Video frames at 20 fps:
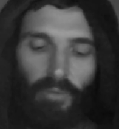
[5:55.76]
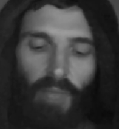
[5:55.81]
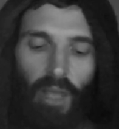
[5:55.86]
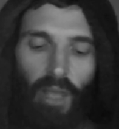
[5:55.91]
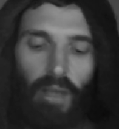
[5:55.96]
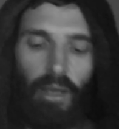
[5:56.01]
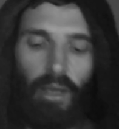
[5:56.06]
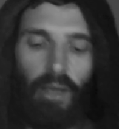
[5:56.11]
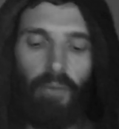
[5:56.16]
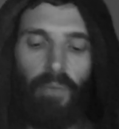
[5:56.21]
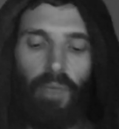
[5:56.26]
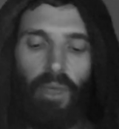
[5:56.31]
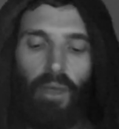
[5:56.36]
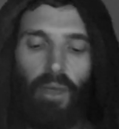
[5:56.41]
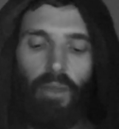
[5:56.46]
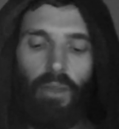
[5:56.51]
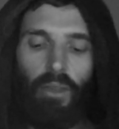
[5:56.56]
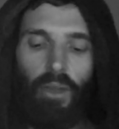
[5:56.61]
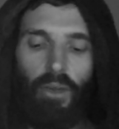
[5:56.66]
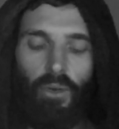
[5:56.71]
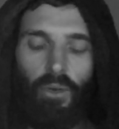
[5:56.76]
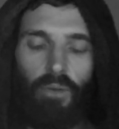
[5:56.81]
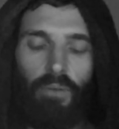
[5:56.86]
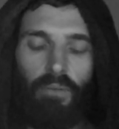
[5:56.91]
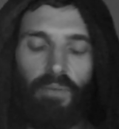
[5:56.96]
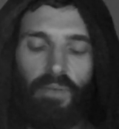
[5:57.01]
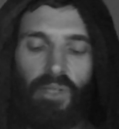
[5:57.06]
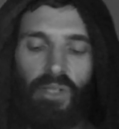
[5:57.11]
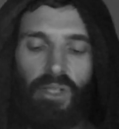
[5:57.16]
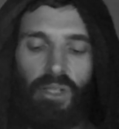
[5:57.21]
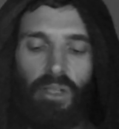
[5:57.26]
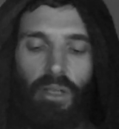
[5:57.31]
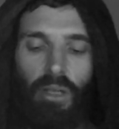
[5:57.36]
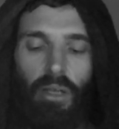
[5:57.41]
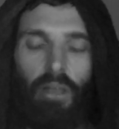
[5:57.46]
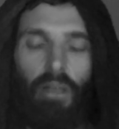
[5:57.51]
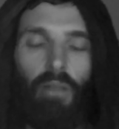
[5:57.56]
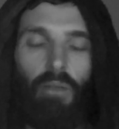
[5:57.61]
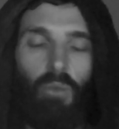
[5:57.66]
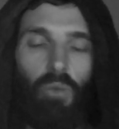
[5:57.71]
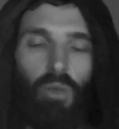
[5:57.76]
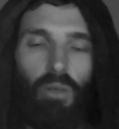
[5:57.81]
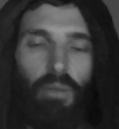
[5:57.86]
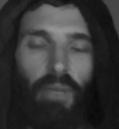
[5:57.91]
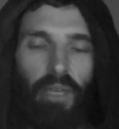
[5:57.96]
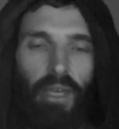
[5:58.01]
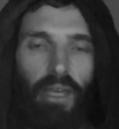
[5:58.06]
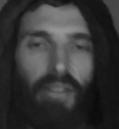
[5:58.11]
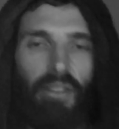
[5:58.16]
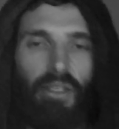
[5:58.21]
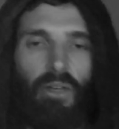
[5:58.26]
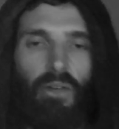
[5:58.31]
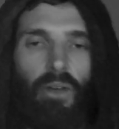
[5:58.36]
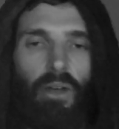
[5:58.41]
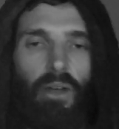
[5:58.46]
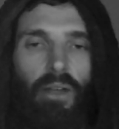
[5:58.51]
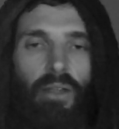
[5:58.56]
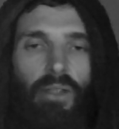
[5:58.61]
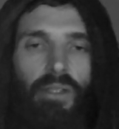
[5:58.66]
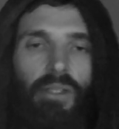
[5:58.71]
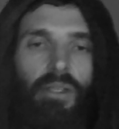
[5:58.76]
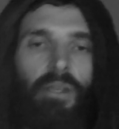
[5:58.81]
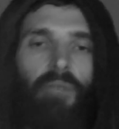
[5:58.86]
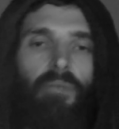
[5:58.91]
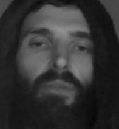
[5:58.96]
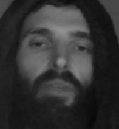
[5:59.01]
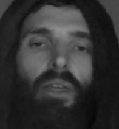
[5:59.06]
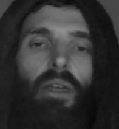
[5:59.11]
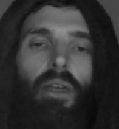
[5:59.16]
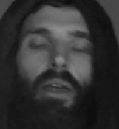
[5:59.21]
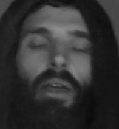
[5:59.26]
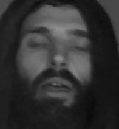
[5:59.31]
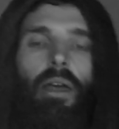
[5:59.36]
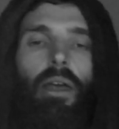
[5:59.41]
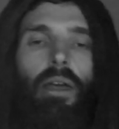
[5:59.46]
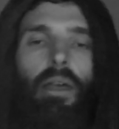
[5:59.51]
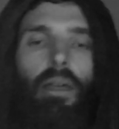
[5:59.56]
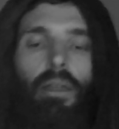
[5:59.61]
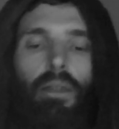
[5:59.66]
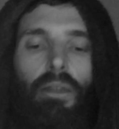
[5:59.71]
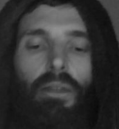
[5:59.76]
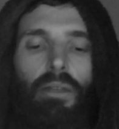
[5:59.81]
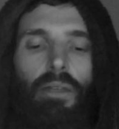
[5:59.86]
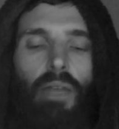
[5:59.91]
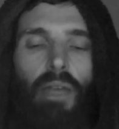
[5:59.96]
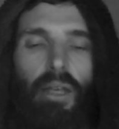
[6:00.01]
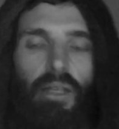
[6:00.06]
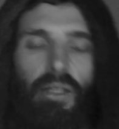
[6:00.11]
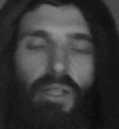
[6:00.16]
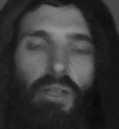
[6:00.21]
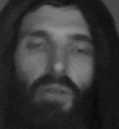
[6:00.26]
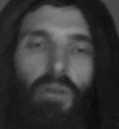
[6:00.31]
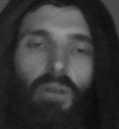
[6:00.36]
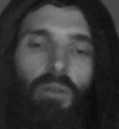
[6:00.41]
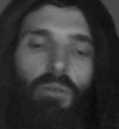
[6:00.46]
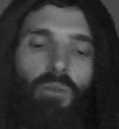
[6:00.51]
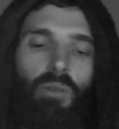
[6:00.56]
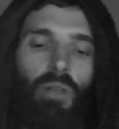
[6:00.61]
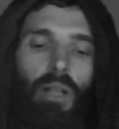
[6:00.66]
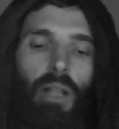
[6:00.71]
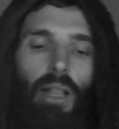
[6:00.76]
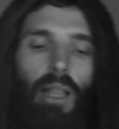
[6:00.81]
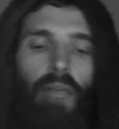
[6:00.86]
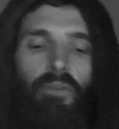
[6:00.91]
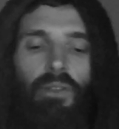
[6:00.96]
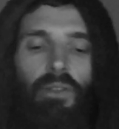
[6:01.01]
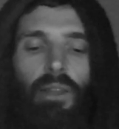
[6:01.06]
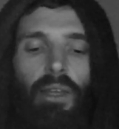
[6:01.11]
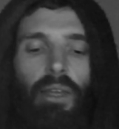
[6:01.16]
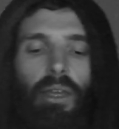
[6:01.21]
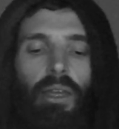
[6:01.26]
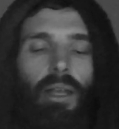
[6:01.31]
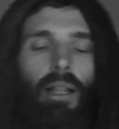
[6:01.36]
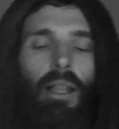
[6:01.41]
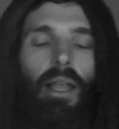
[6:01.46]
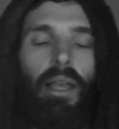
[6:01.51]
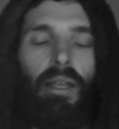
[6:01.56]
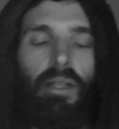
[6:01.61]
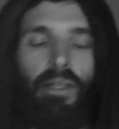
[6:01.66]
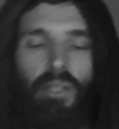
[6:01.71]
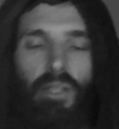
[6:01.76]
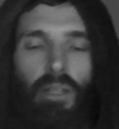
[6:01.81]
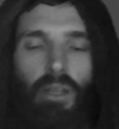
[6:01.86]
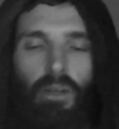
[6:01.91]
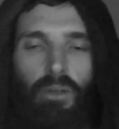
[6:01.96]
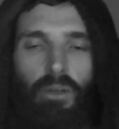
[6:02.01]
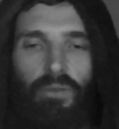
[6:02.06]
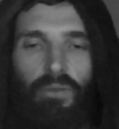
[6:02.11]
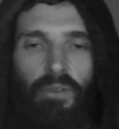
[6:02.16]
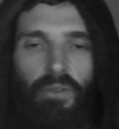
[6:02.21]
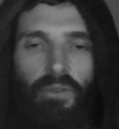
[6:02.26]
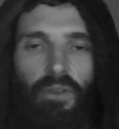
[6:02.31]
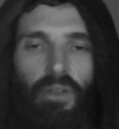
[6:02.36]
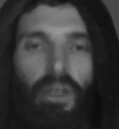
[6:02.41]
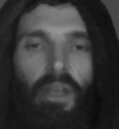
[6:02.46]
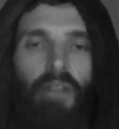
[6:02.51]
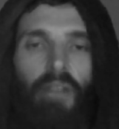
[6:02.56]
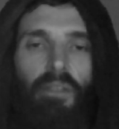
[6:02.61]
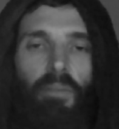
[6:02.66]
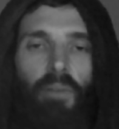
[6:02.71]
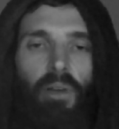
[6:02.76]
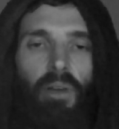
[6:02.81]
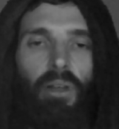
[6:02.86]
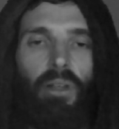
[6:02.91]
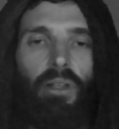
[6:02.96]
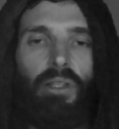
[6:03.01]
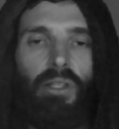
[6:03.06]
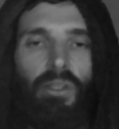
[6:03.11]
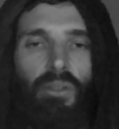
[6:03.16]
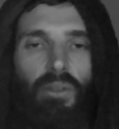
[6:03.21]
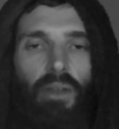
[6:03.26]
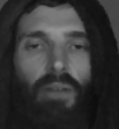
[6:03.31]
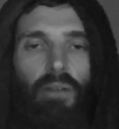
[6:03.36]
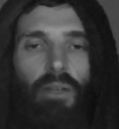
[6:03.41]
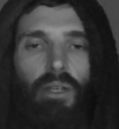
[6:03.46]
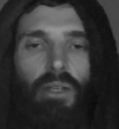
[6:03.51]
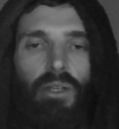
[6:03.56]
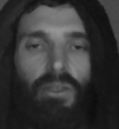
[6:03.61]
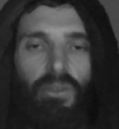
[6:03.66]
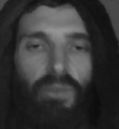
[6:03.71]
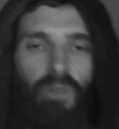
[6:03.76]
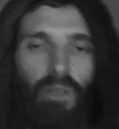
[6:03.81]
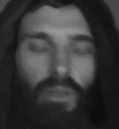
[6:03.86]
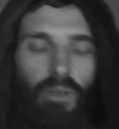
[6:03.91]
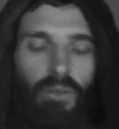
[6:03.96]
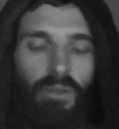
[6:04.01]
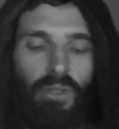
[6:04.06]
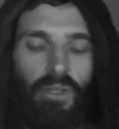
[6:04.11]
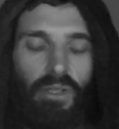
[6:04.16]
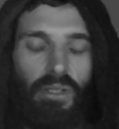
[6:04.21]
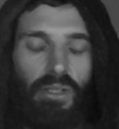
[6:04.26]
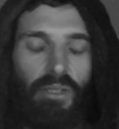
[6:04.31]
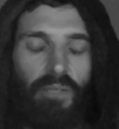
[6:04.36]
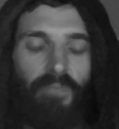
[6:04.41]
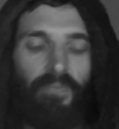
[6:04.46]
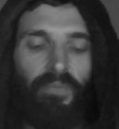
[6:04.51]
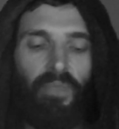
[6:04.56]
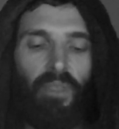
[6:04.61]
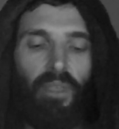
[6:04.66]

Now, the groups will be categorized, and AirToken will cleverly collect a load of different data points around each of the users,